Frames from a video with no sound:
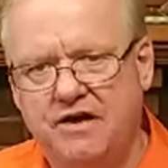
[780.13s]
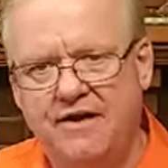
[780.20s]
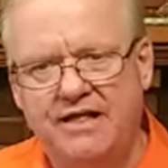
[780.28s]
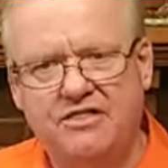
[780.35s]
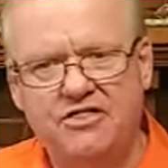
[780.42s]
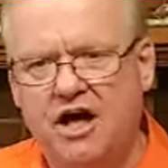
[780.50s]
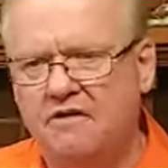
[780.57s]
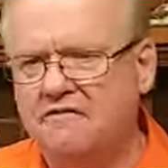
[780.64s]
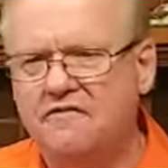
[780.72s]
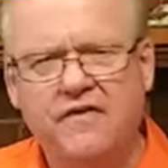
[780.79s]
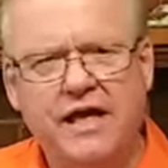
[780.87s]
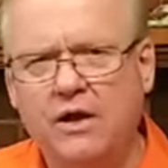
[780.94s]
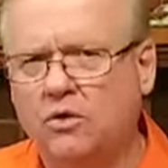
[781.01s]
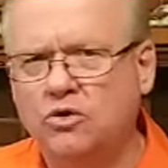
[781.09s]
hath not
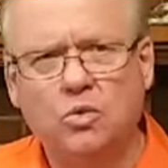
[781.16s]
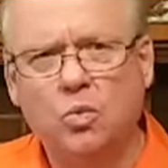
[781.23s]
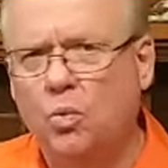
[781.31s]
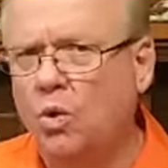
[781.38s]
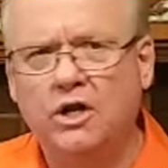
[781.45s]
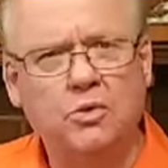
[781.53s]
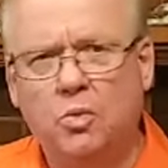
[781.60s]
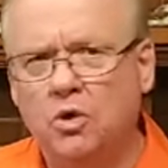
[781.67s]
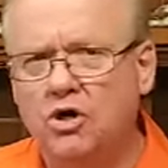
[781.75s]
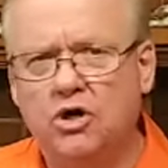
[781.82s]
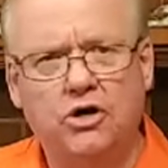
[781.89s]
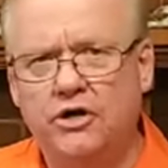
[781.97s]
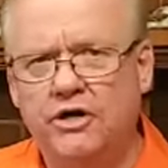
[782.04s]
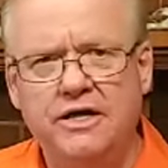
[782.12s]
failed one
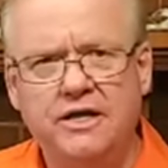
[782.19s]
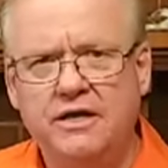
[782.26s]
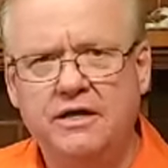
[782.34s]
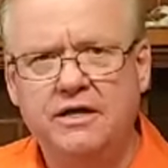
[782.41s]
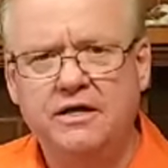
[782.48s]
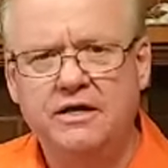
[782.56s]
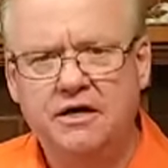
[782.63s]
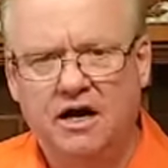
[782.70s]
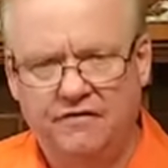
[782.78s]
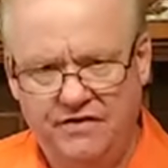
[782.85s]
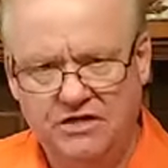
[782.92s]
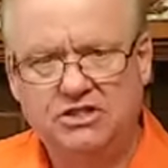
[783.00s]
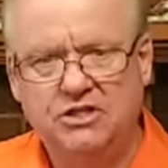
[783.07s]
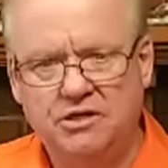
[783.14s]
word of
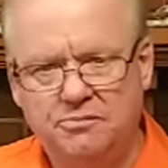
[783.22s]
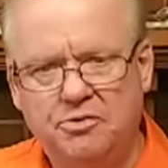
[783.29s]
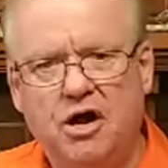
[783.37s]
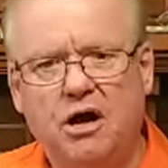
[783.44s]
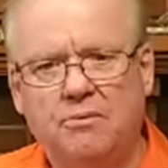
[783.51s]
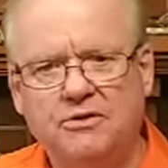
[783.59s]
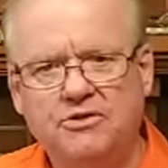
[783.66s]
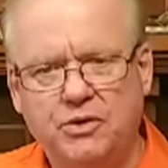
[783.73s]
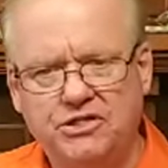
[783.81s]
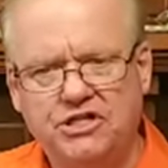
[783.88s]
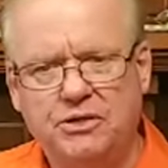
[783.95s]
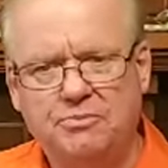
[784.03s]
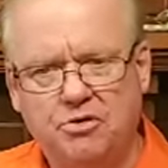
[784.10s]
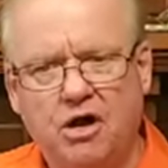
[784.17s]
His good promise, which
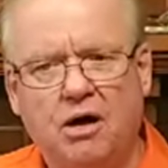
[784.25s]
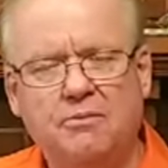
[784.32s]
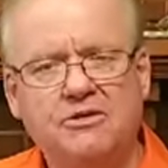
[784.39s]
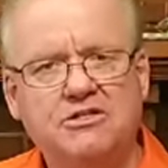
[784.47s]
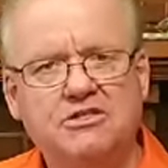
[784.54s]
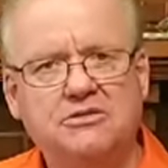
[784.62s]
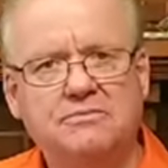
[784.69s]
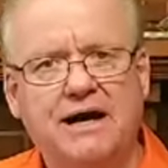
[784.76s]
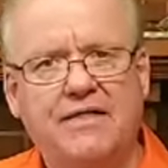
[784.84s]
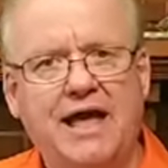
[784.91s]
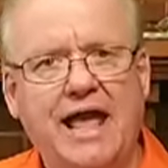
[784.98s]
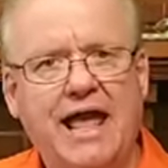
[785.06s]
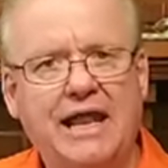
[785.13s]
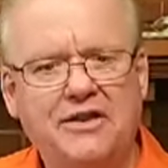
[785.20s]
He promised by the
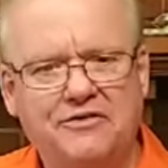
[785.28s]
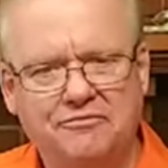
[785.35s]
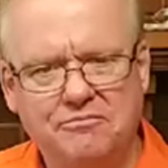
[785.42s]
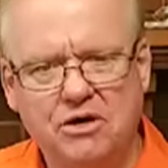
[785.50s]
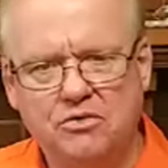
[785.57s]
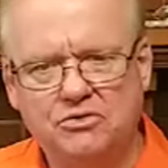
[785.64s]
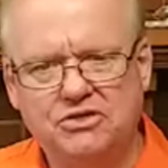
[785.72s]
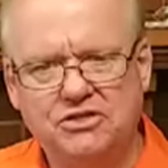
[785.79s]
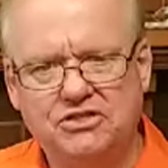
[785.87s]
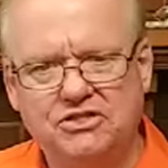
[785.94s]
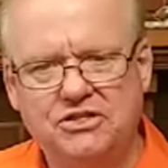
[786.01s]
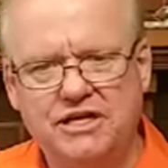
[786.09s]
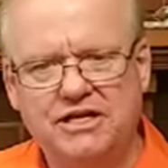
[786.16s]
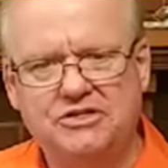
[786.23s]
hand of
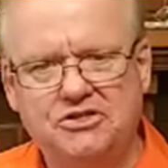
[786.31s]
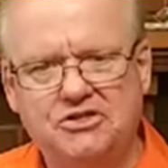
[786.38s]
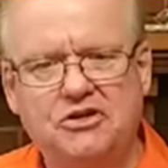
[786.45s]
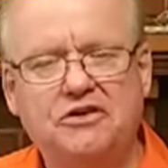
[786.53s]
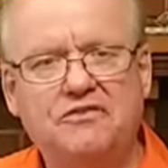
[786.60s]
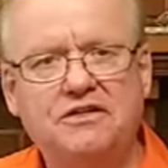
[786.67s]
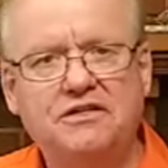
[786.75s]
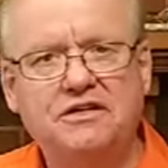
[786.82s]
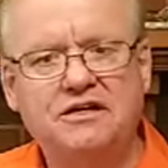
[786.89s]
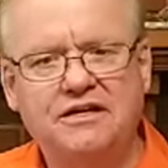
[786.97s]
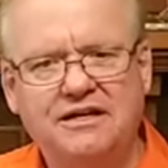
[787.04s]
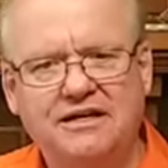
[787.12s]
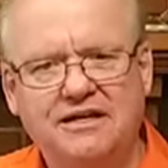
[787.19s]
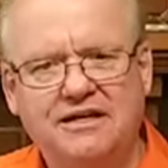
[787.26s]
Moses, His servant."
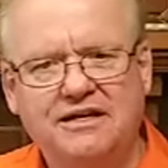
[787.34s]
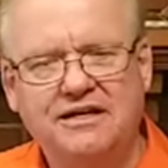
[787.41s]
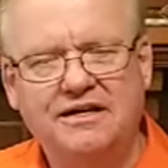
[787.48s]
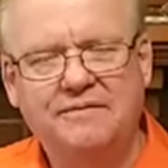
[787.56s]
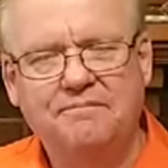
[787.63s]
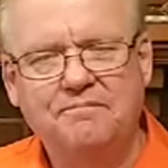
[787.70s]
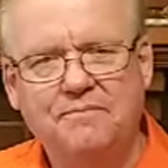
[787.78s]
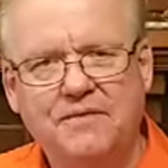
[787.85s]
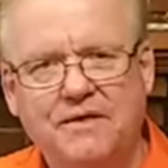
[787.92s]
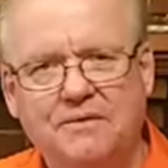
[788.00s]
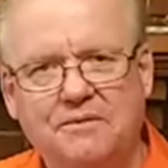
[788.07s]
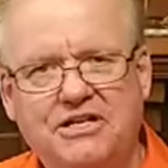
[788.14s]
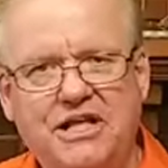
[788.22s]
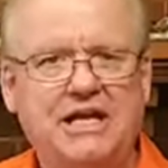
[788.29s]

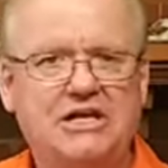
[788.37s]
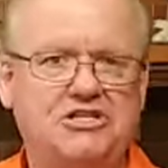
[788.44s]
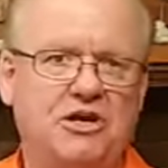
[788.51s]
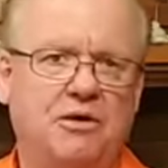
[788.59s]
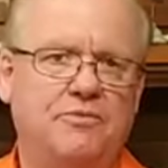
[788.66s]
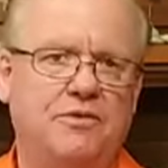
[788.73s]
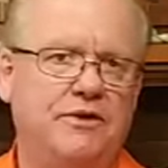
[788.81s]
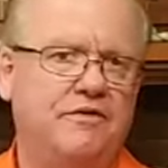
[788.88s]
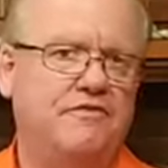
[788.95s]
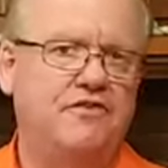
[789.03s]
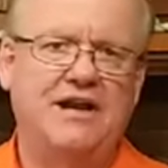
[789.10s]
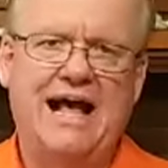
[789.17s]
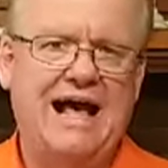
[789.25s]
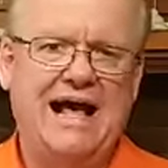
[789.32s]
I'll tell you something, dear
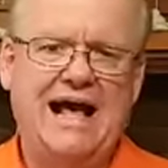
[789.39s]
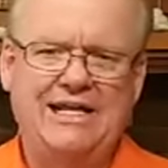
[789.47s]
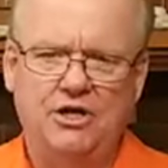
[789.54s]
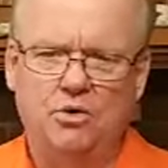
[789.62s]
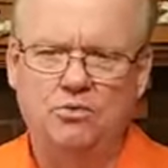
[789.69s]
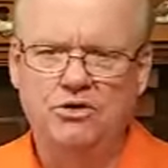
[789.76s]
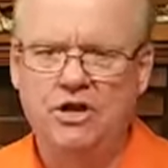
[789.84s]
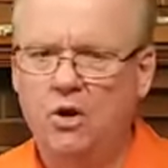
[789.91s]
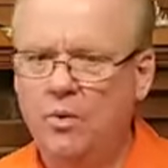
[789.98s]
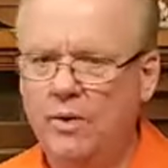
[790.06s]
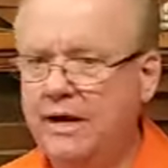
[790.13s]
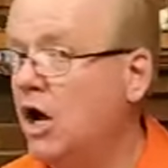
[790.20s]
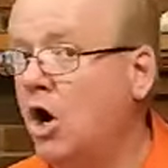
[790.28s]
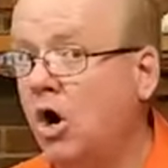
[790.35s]
friend, I don't know
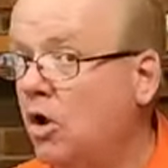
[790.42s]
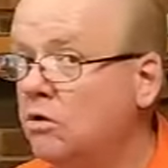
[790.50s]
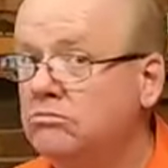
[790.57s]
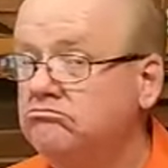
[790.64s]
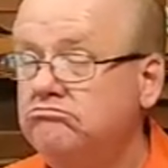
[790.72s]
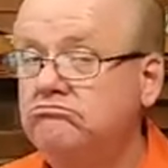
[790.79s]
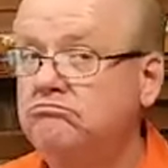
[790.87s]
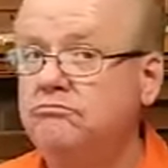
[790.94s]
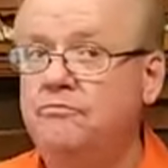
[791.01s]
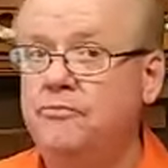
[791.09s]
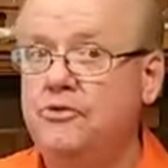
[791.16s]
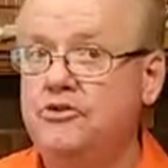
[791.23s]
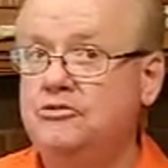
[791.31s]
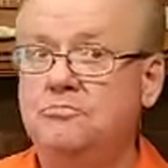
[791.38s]
it all.
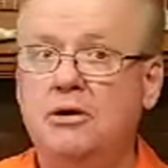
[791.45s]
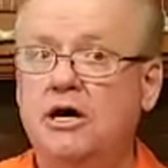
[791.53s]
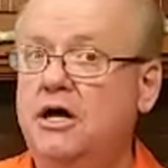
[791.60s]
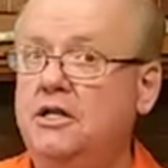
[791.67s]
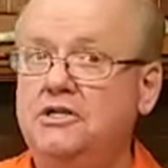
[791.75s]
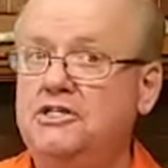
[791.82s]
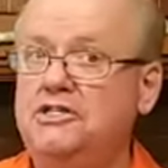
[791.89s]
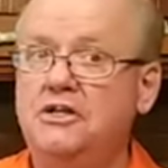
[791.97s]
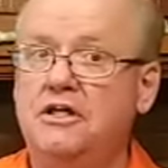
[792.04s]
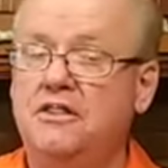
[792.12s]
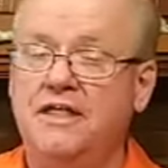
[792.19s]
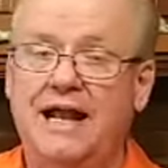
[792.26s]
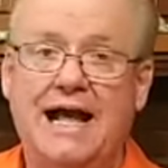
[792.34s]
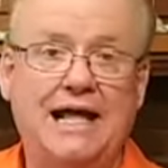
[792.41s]
There's much
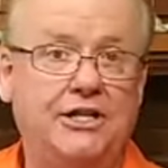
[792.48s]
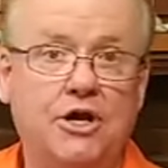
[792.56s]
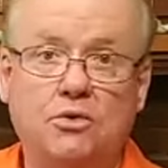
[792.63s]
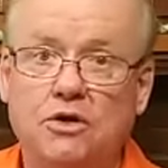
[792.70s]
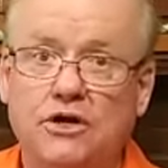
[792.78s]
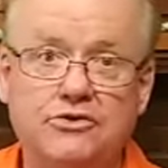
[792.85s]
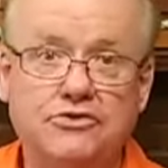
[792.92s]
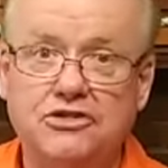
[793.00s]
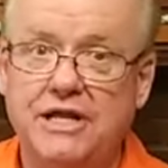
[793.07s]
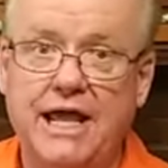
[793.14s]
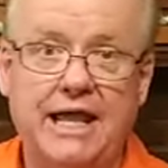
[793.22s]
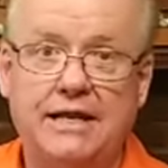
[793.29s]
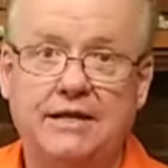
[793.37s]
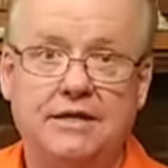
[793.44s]
that I don't
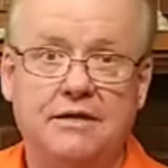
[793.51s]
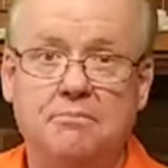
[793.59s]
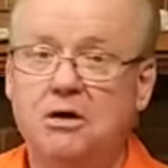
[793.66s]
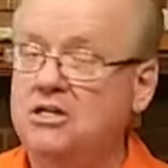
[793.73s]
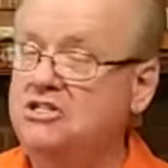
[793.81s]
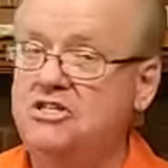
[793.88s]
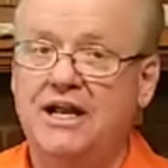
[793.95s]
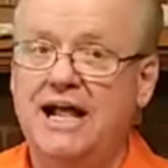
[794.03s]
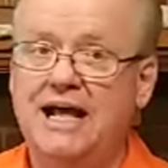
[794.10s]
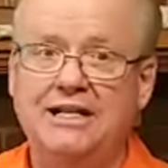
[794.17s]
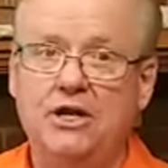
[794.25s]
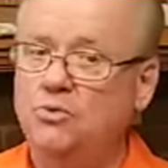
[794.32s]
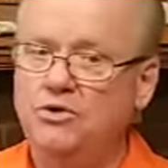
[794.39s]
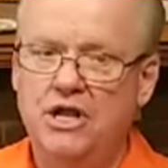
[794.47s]
understand, much that I
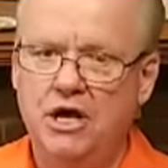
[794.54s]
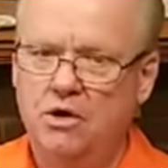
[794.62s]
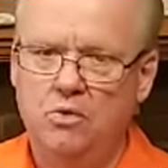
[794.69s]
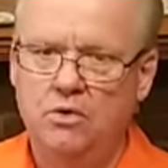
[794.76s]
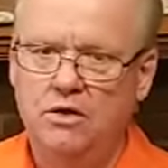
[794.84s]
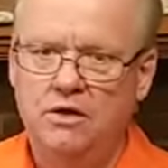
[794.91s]
don't know,